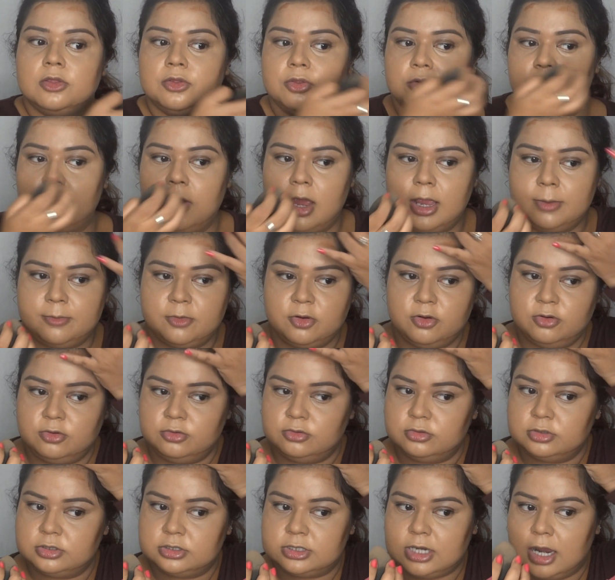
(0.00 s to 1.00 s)
So I'm
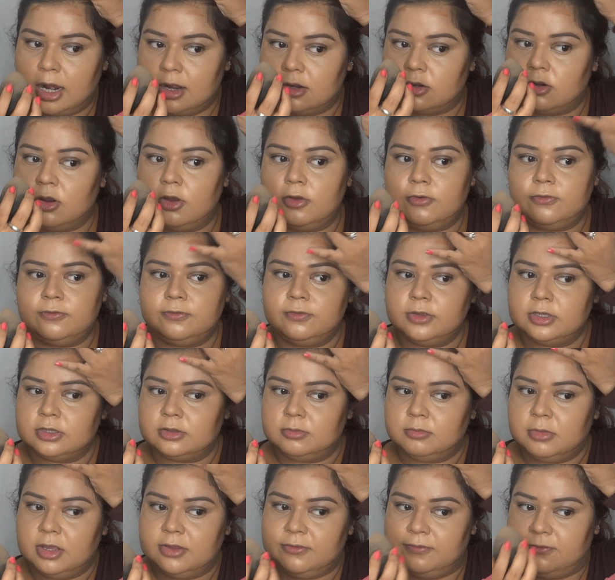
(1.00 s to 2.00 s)
going to start off
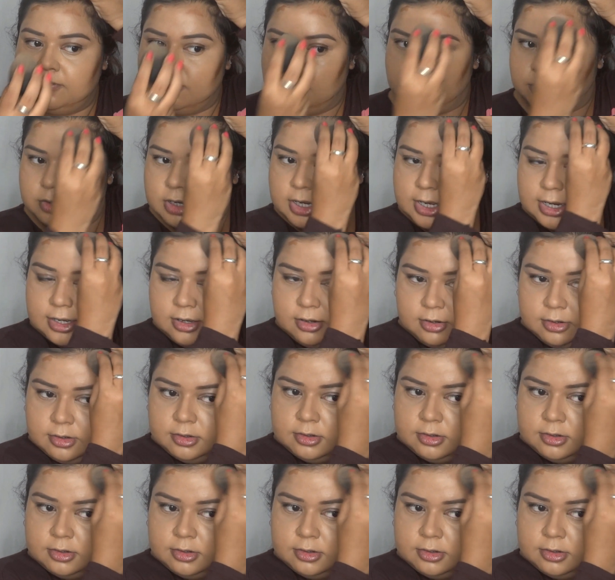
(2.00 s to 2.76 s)
with my forehead.